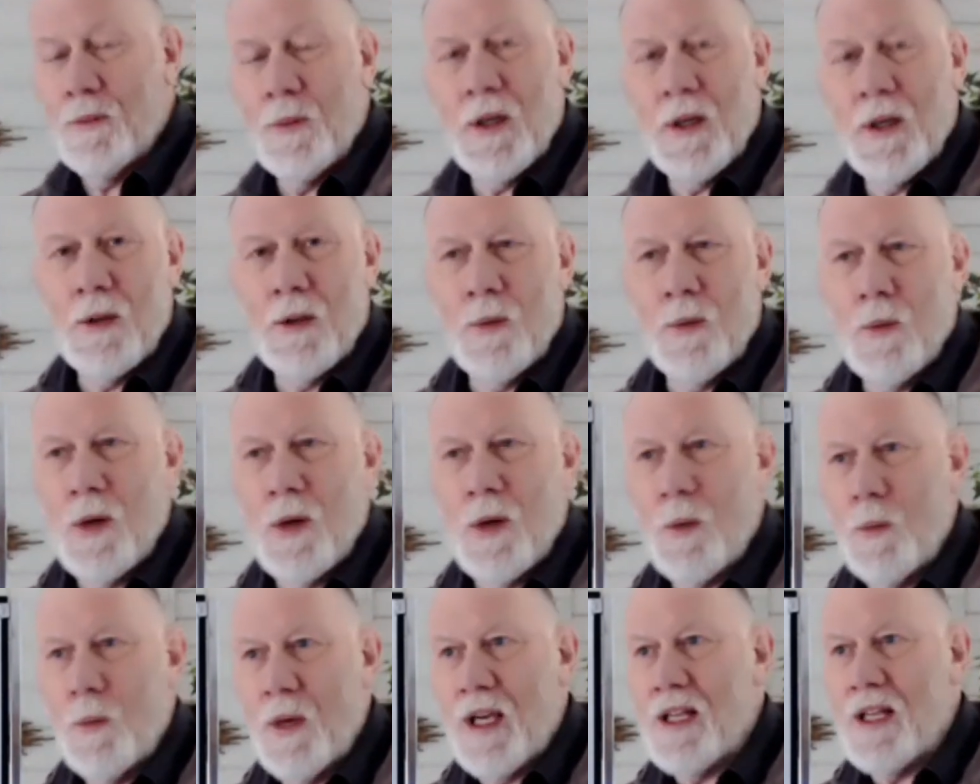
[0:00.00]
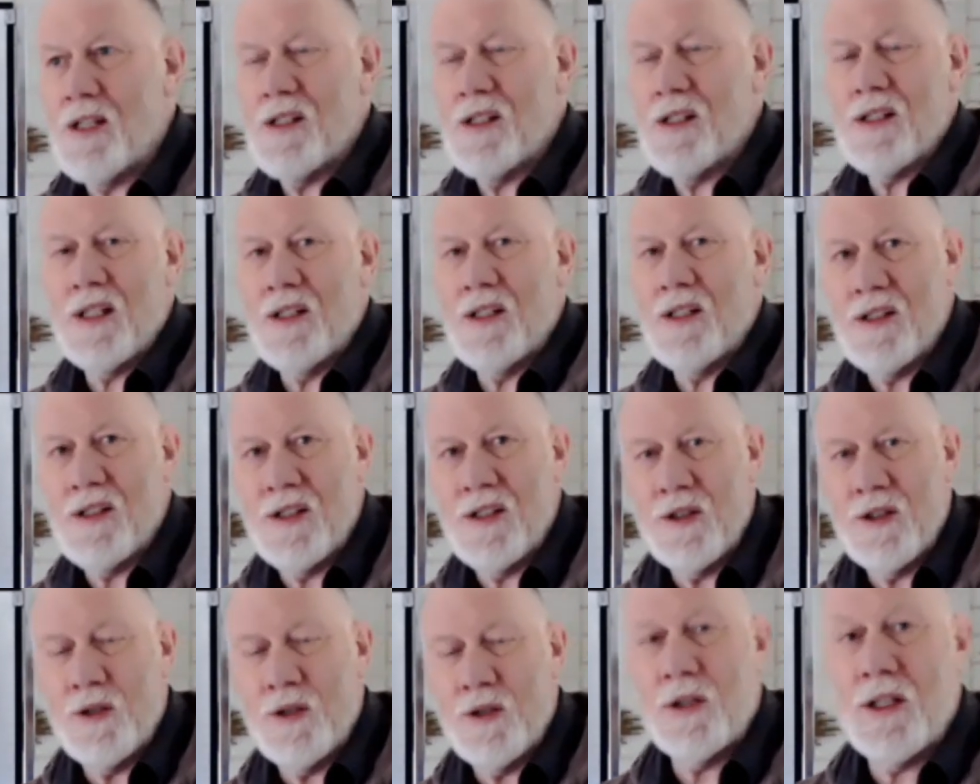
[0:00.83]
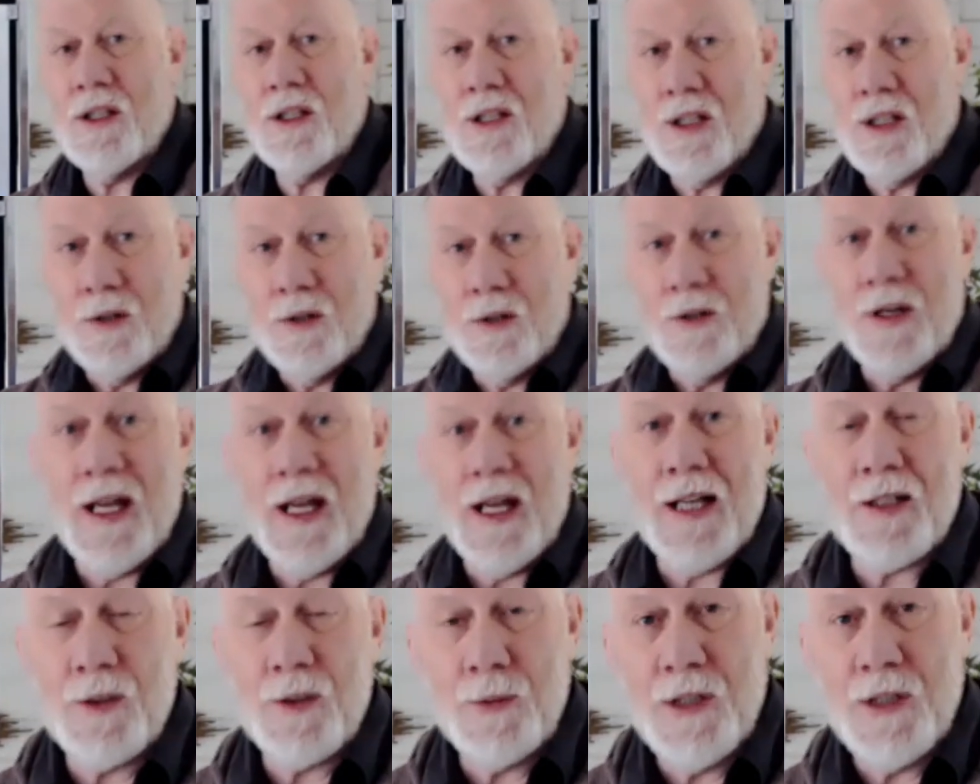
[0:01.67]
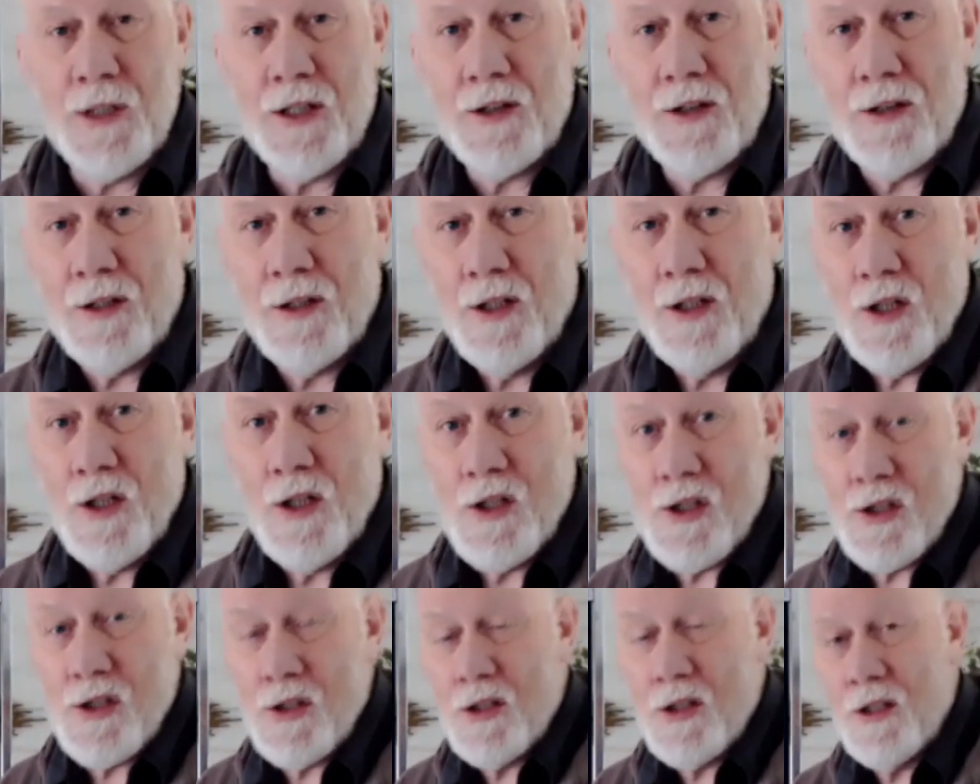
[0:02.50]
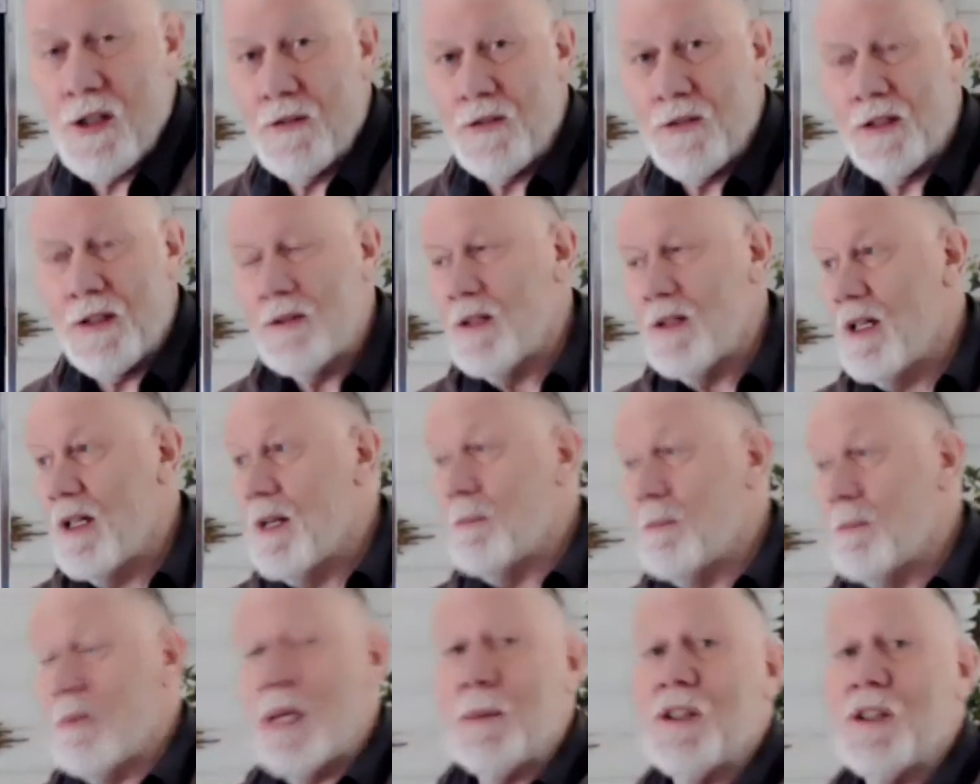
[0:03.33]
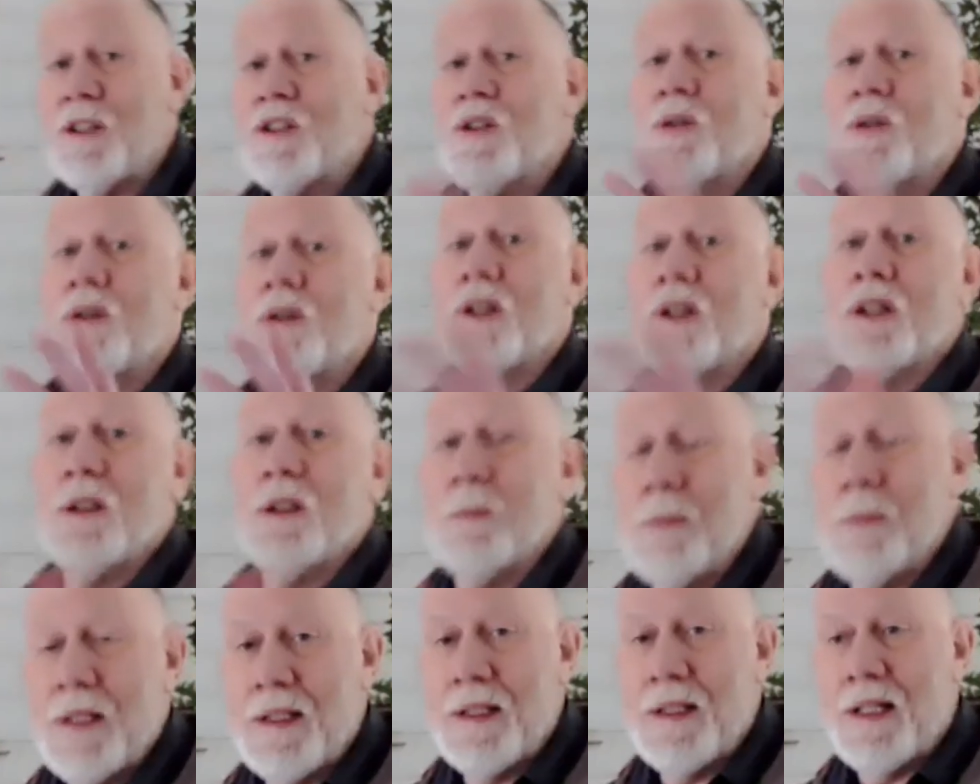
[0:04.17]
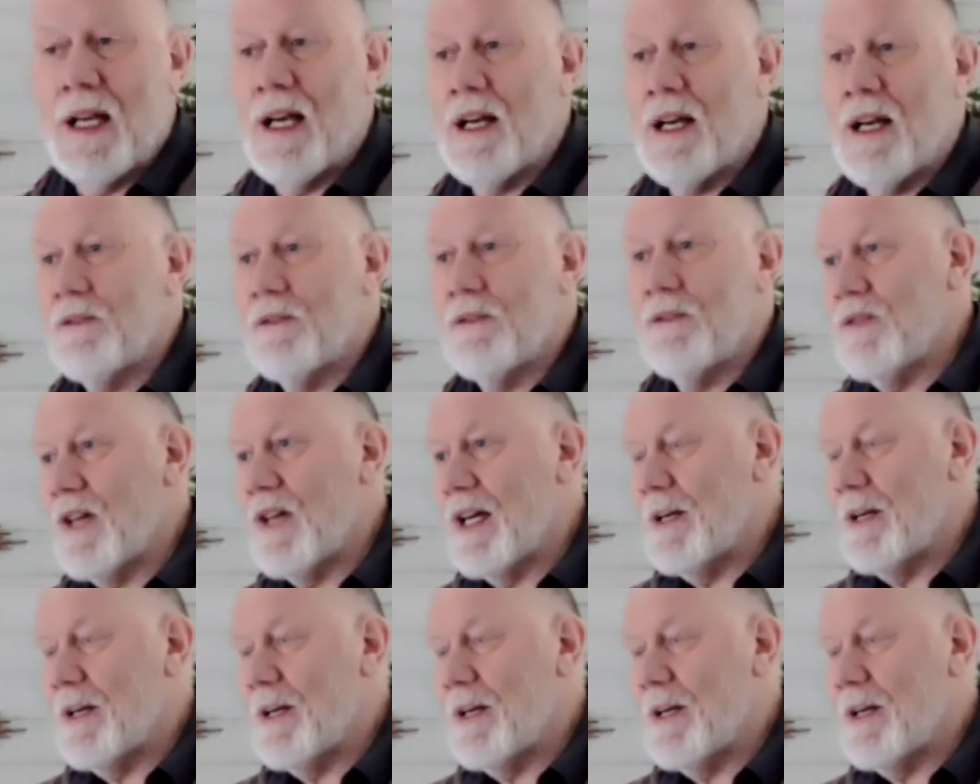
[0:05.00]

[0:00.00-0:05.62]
What ways does the tree that you interact with serve? And maybe do a little bit of